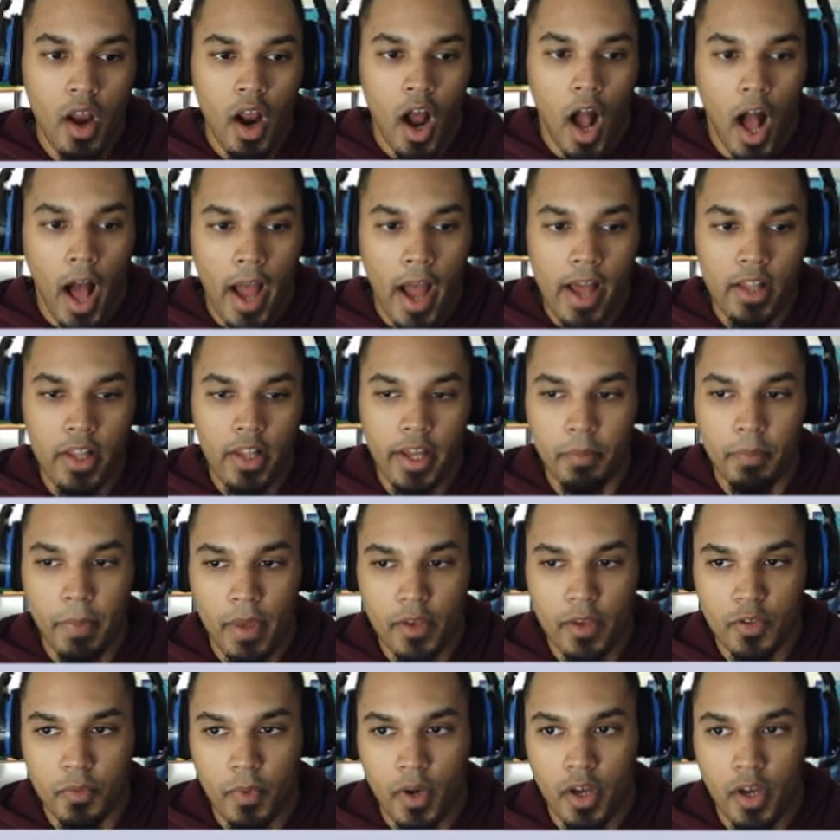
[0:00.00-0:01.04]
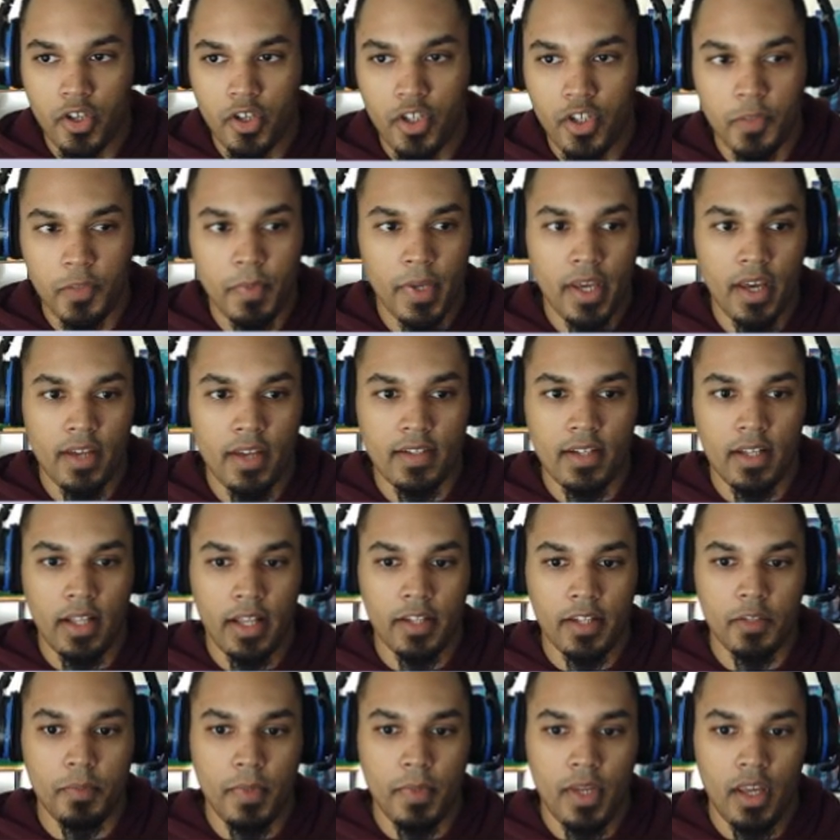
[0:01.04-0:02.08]
I like Beezlemon just because it
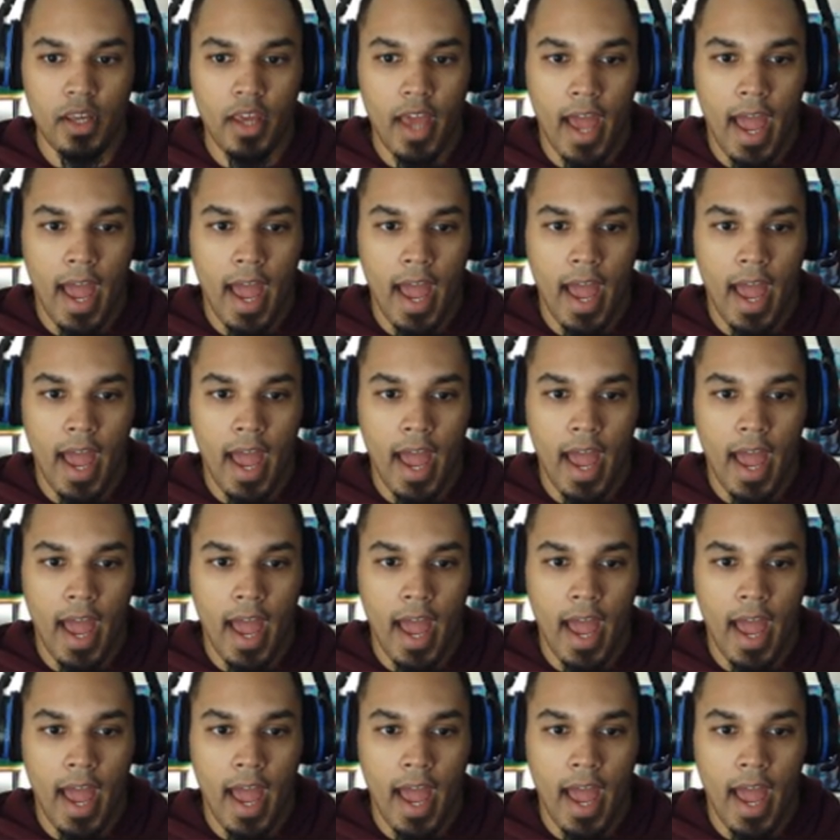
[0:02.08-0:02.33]
lets me